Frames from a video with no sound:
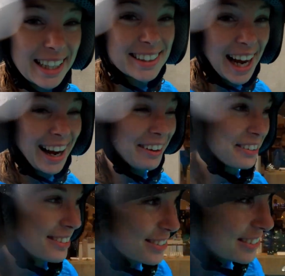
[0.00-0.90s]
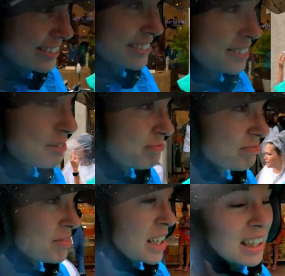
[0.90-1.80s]
it down.
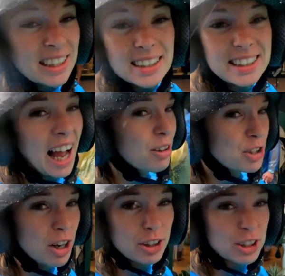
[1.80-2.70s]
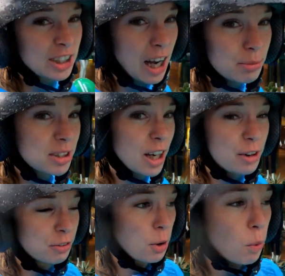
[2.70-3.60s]
Now's not a good time to
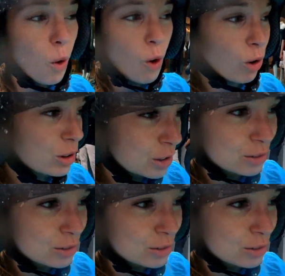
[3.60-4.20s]
go for a walk.